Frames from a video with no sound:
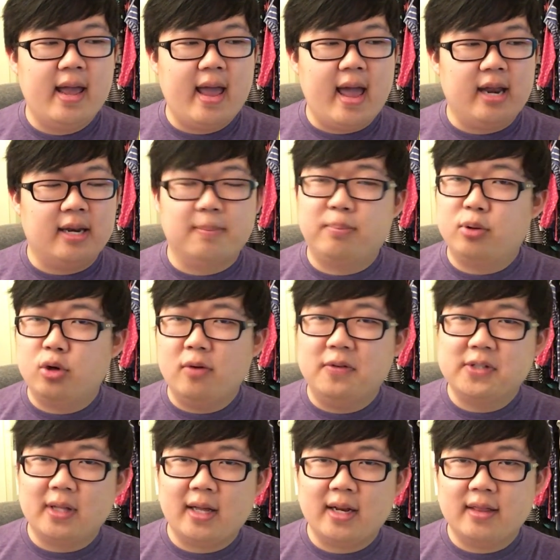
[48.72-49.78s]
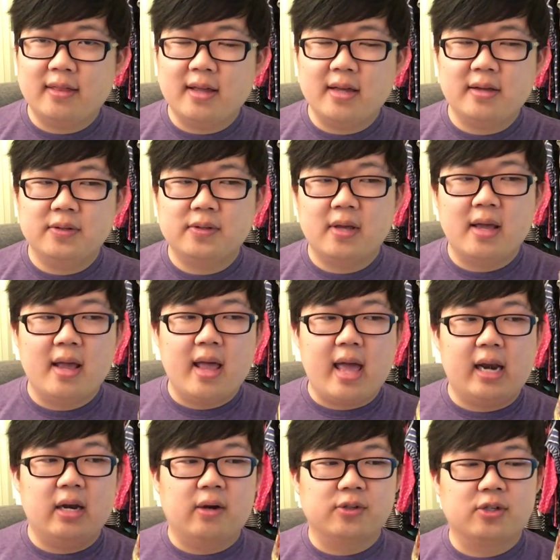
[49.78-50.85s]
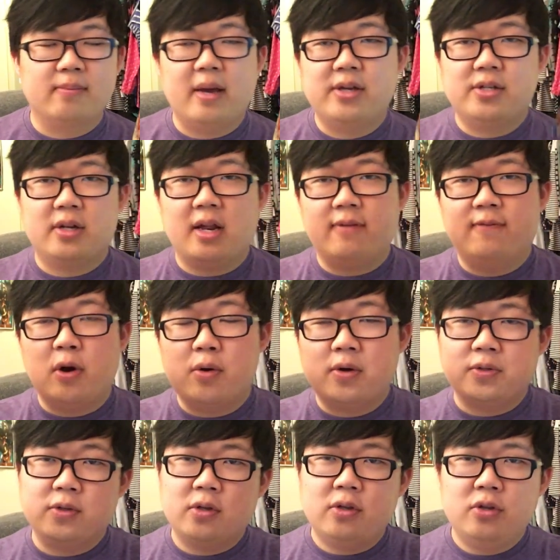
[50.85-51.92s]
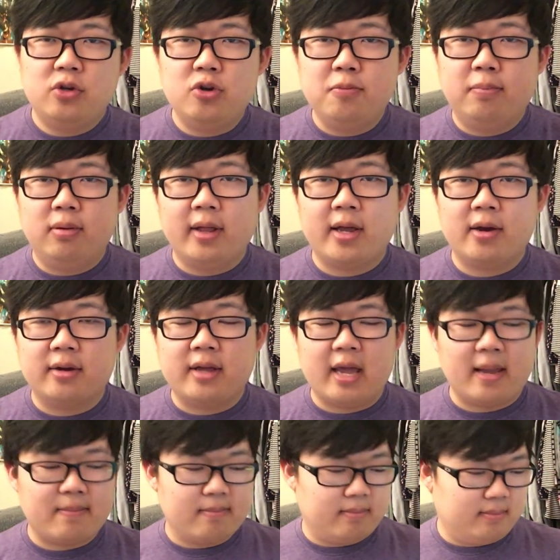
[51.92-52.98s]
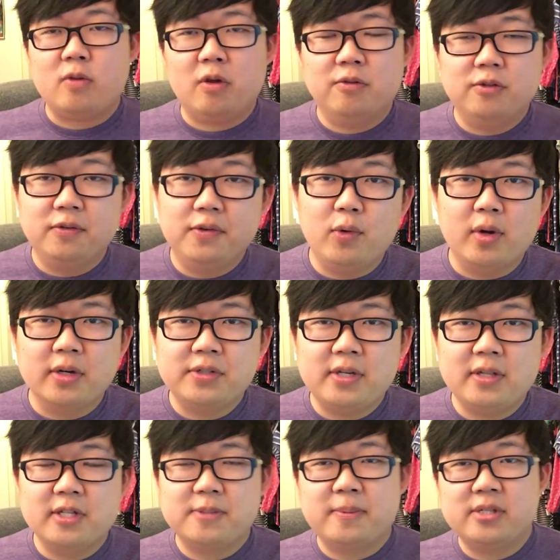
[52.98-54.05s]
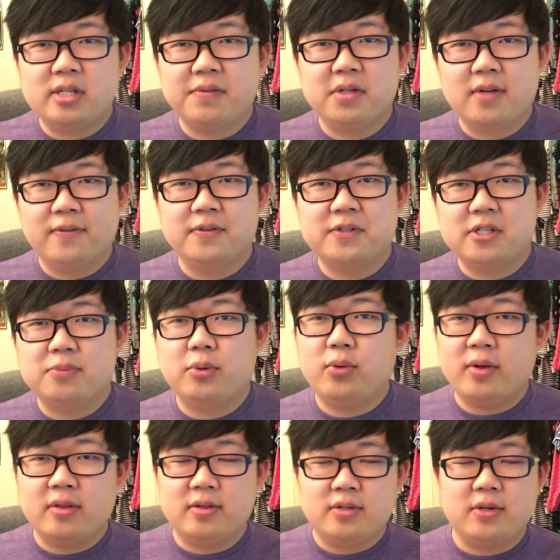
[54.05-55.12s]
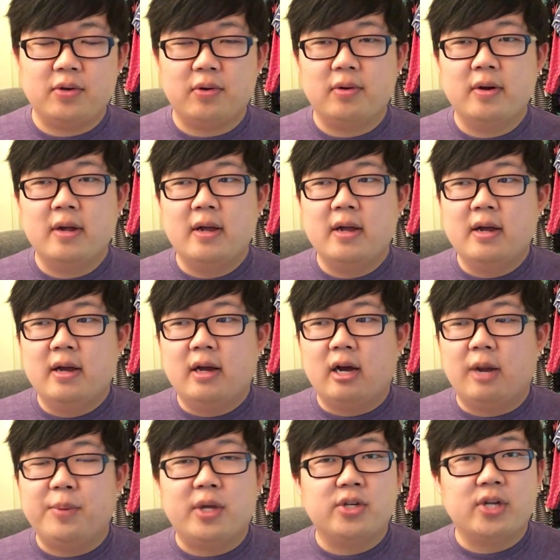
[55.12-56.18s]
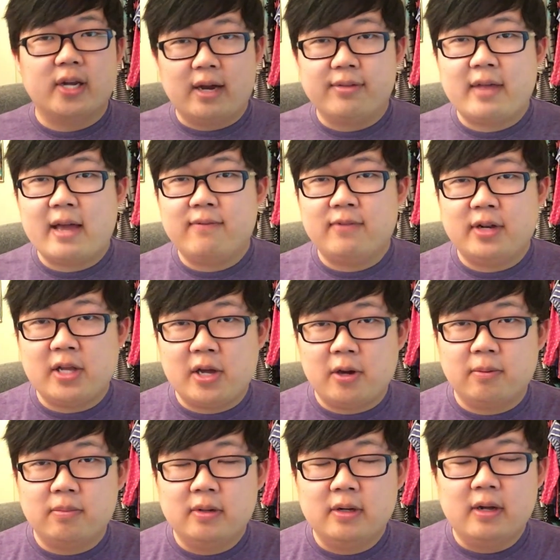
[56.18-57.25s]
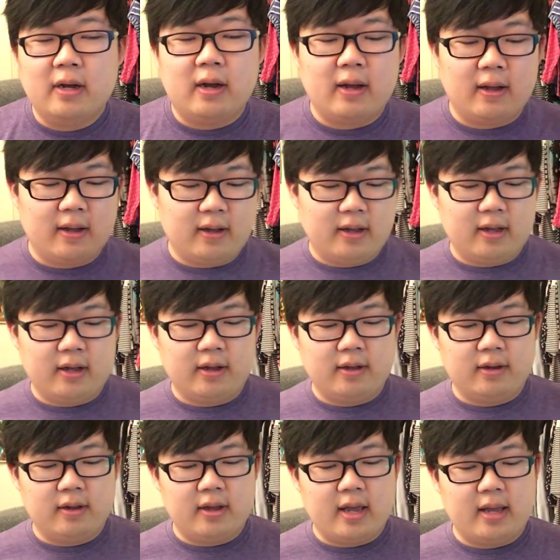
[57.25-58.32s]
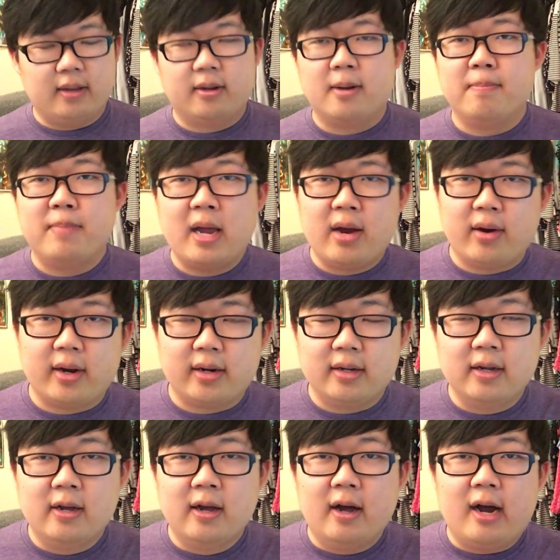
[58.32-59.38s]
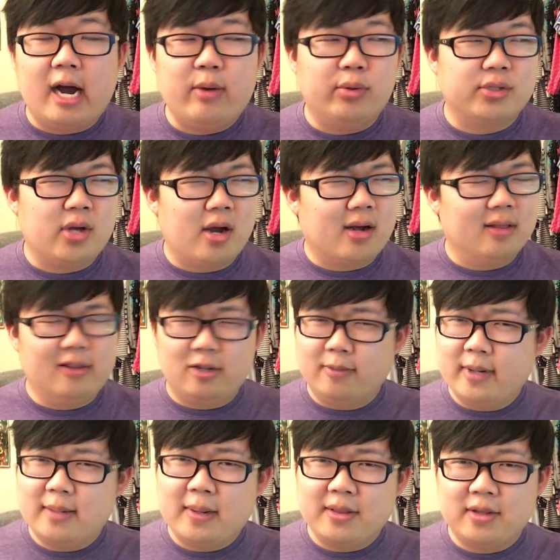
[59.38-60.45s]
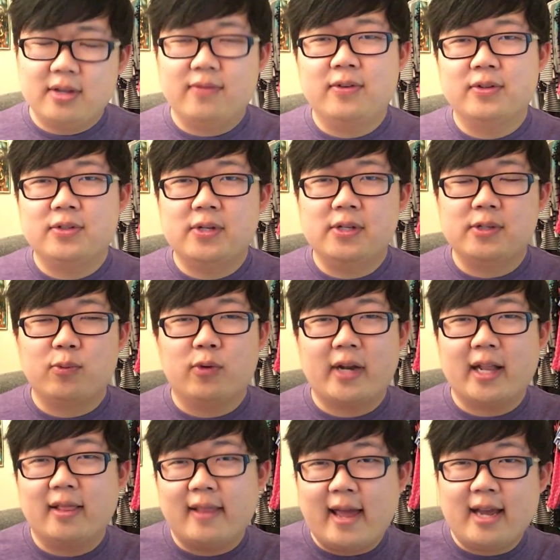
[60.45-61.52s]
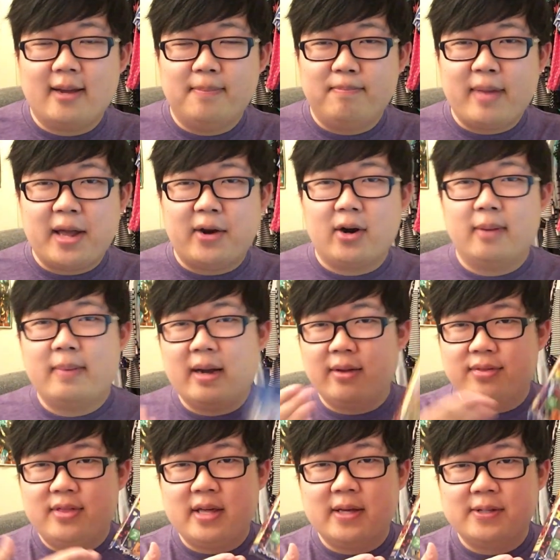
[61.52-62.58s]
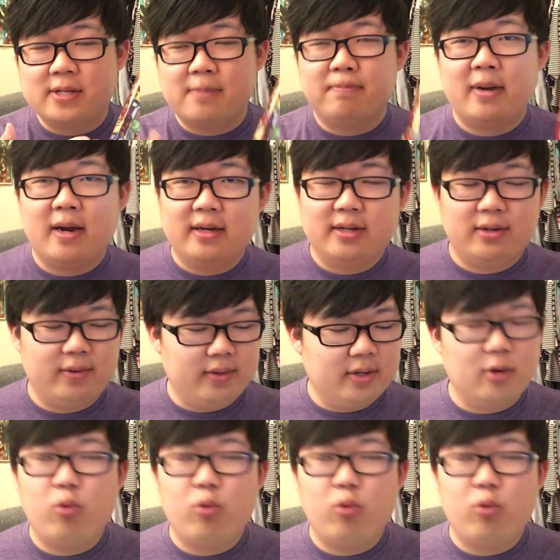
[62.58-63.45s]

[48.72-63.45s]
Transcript: and it improves a lot of things. And it also makes it a focused two-player game. So if you want to see the specific differences between the two, you can check out that video and compare it. I will talk a little bit about the differences and what I like better about this compared to